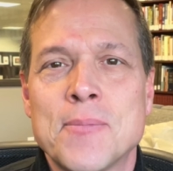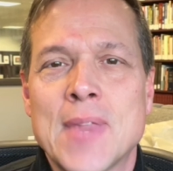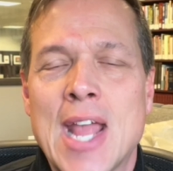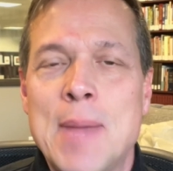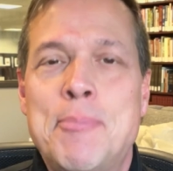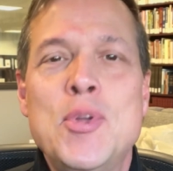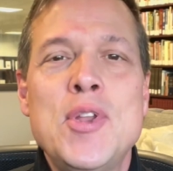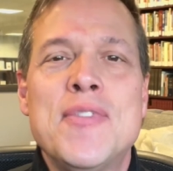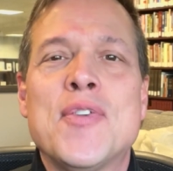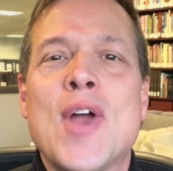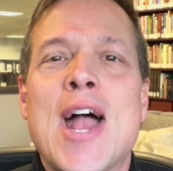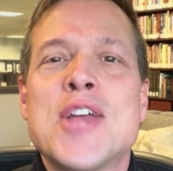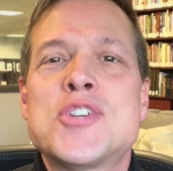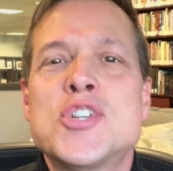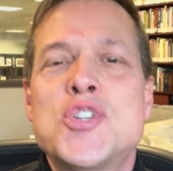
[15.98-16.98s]
At Beauty for
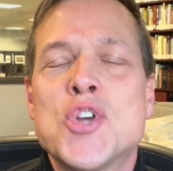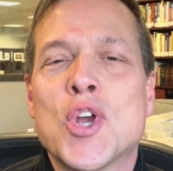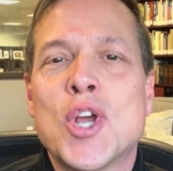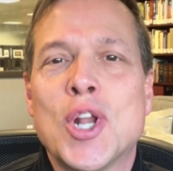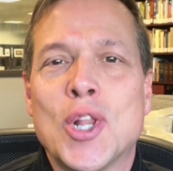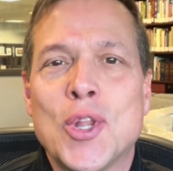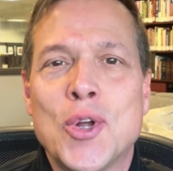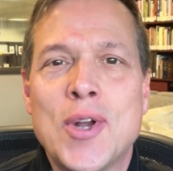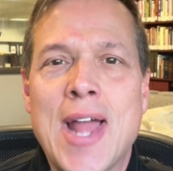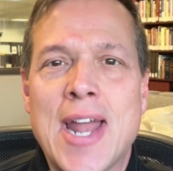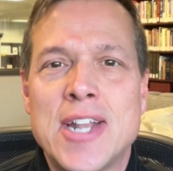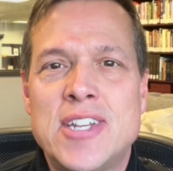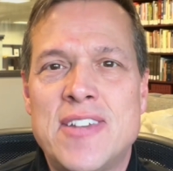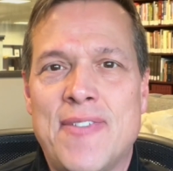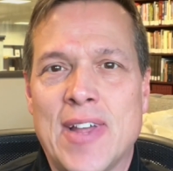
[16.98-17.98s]
Ashes, you're going to learn how to
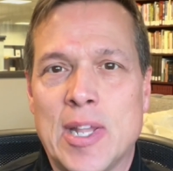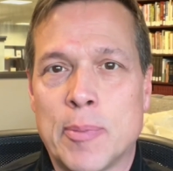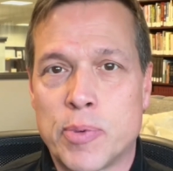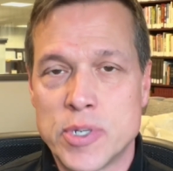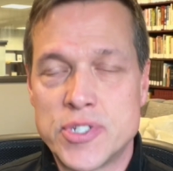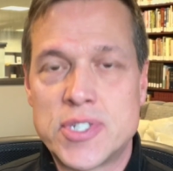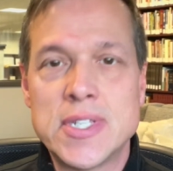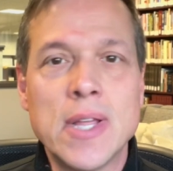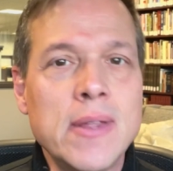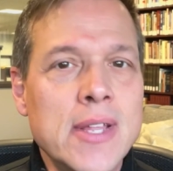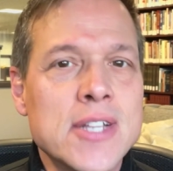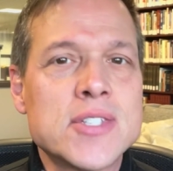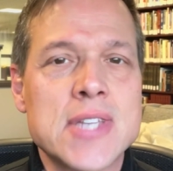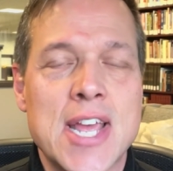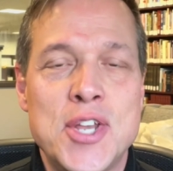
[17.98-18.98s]
develop
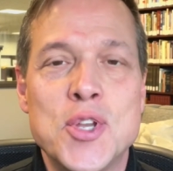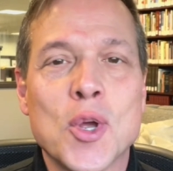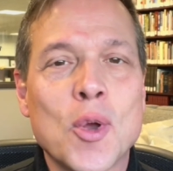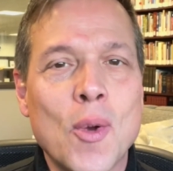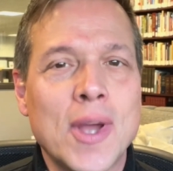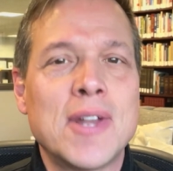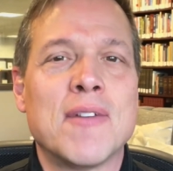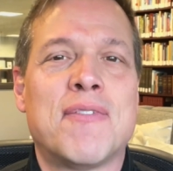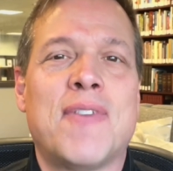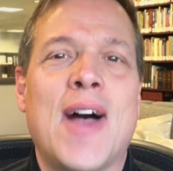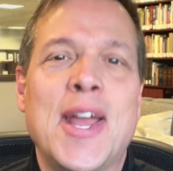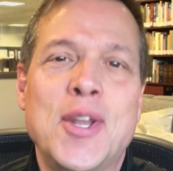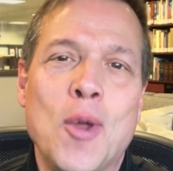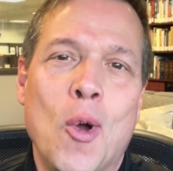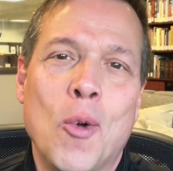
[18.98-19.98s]
resilience and you're going to
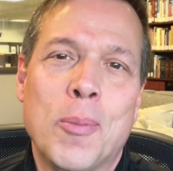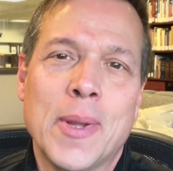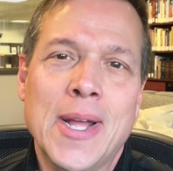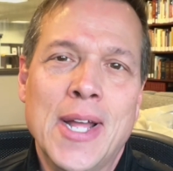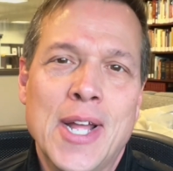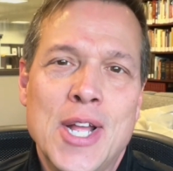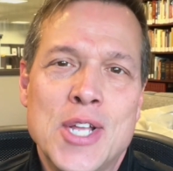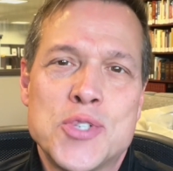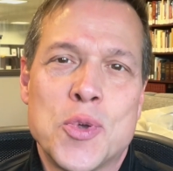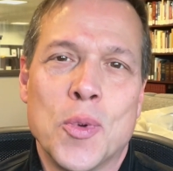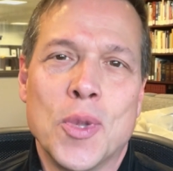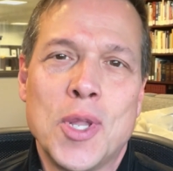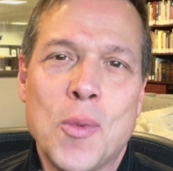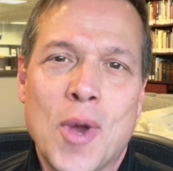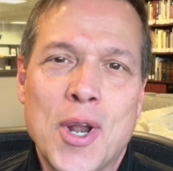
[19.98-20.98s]
find hope. So, we
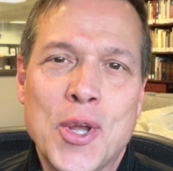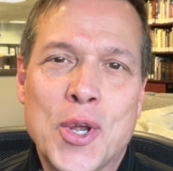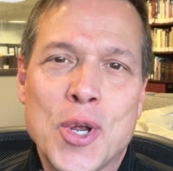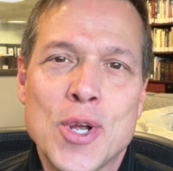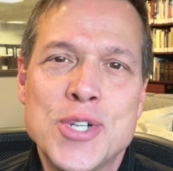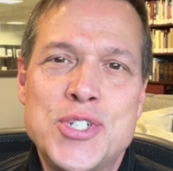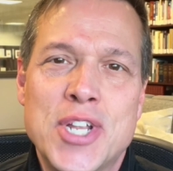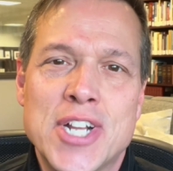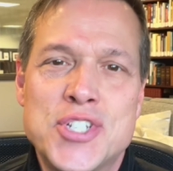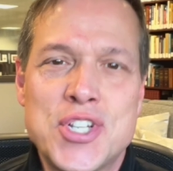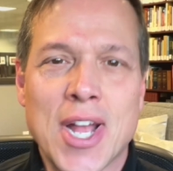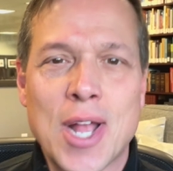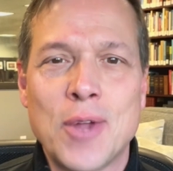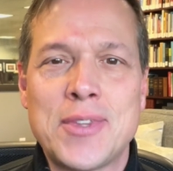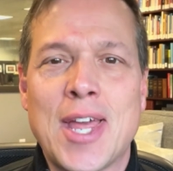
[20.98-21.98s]
really want to encourage you to
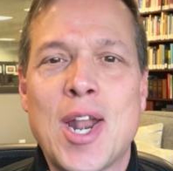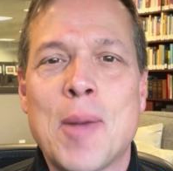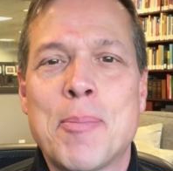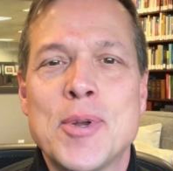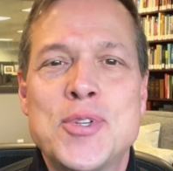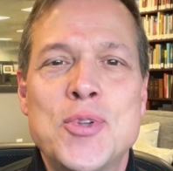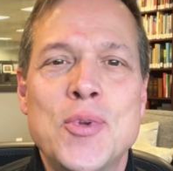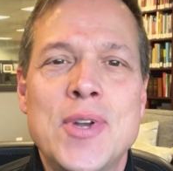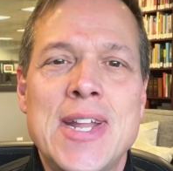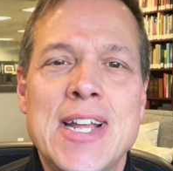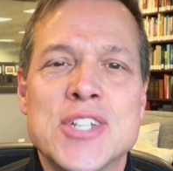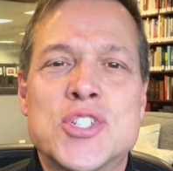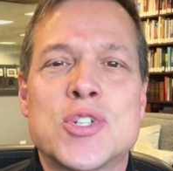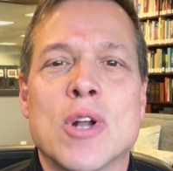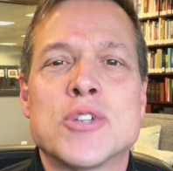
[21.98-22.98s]
check out that opportunity.
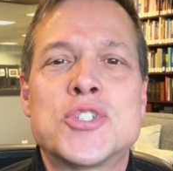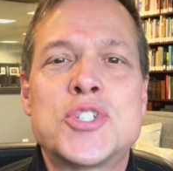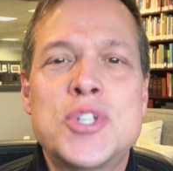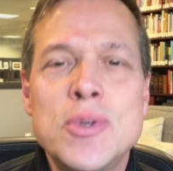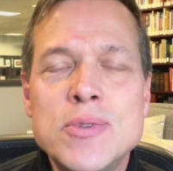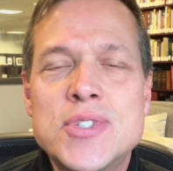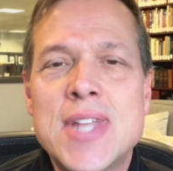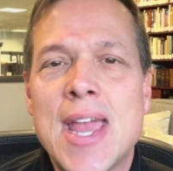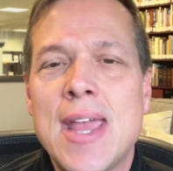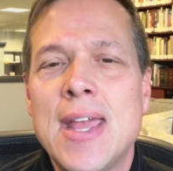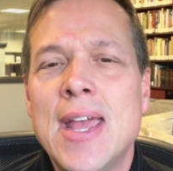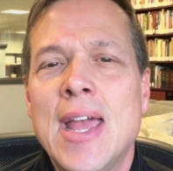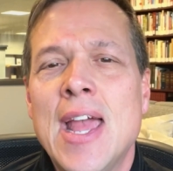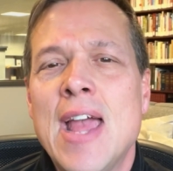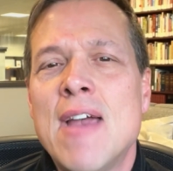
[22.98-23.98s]
It starts Tuesday,
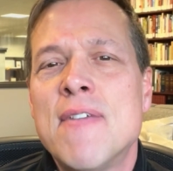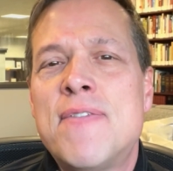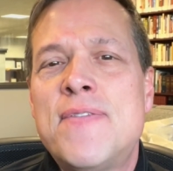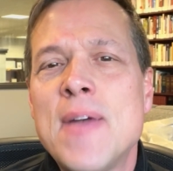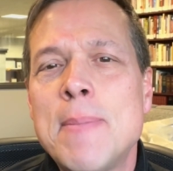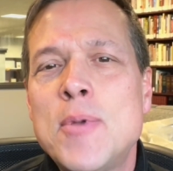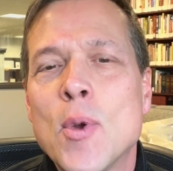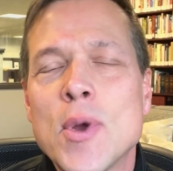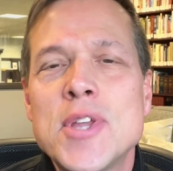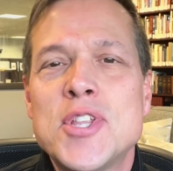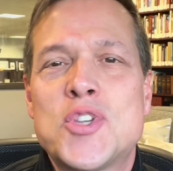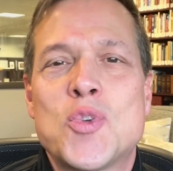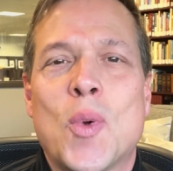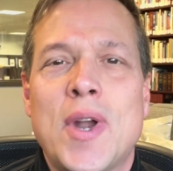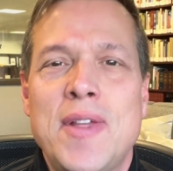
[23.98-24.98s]
February the
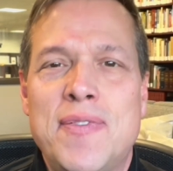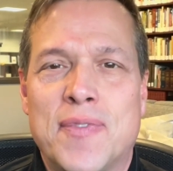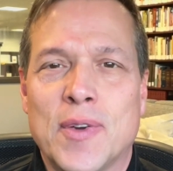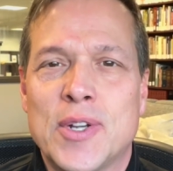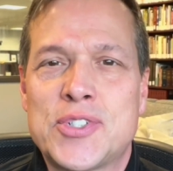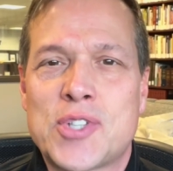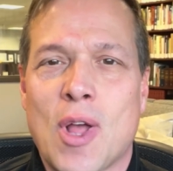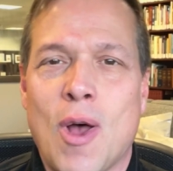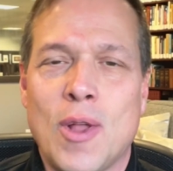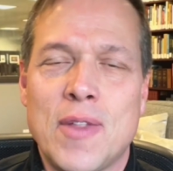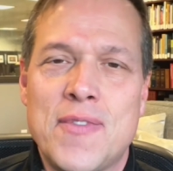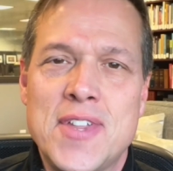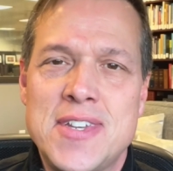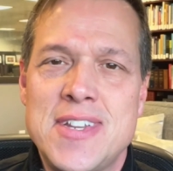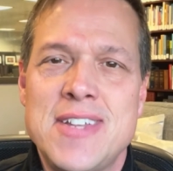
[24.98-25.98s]
21st. All
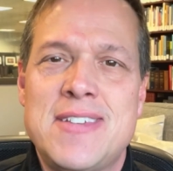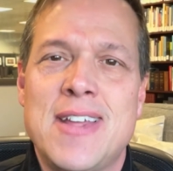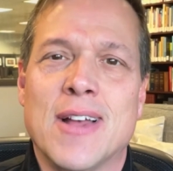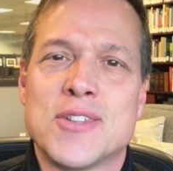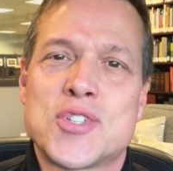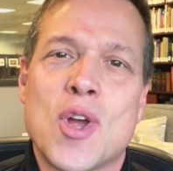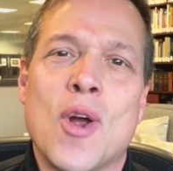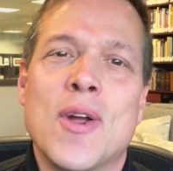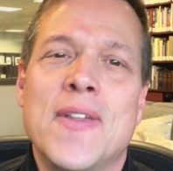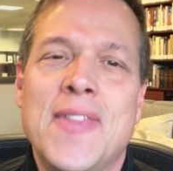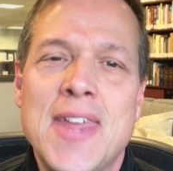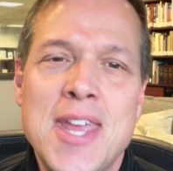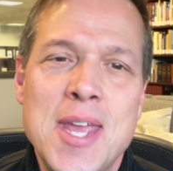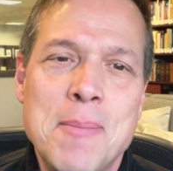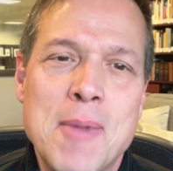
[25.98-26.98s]
of the details are in
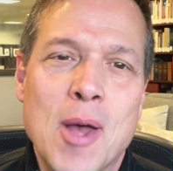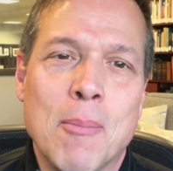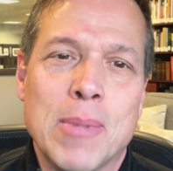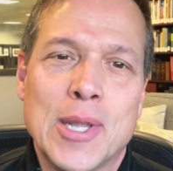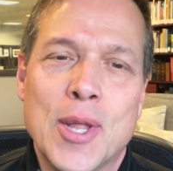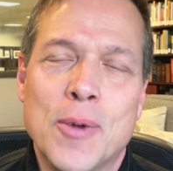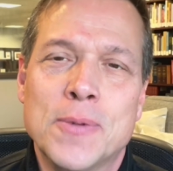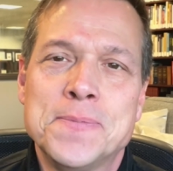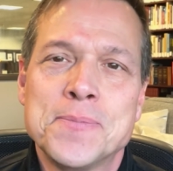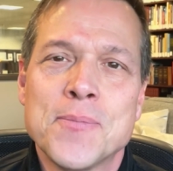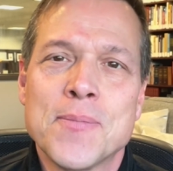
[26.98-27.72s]
the email below.